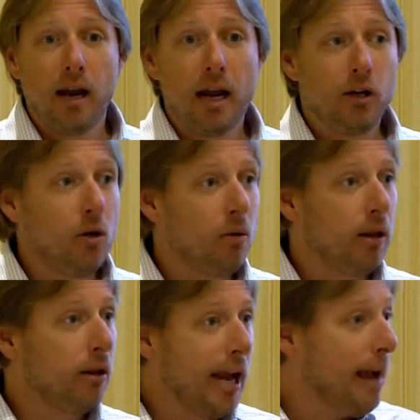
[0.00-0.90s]

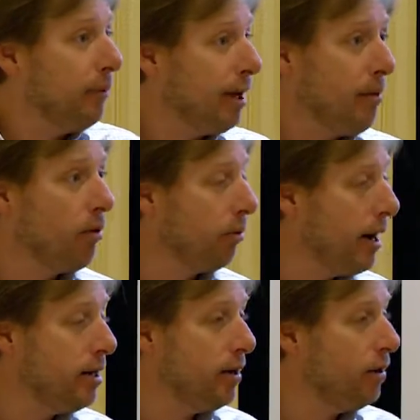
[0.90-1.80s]
And the captain came over the
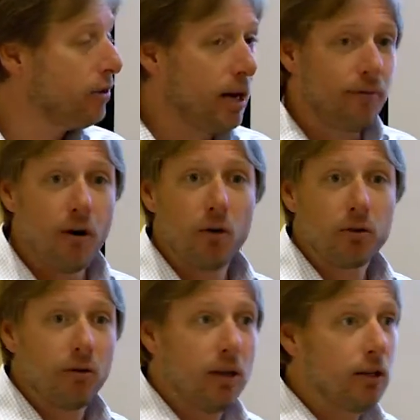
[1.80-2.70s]
radio and said, hey
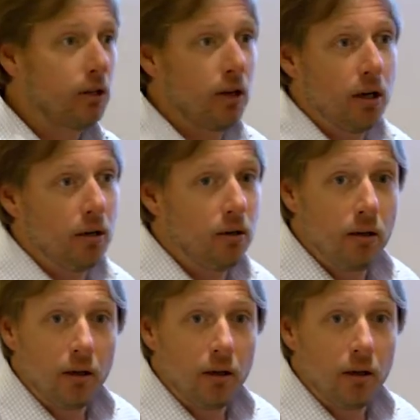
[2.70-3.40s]
folks, everything's good,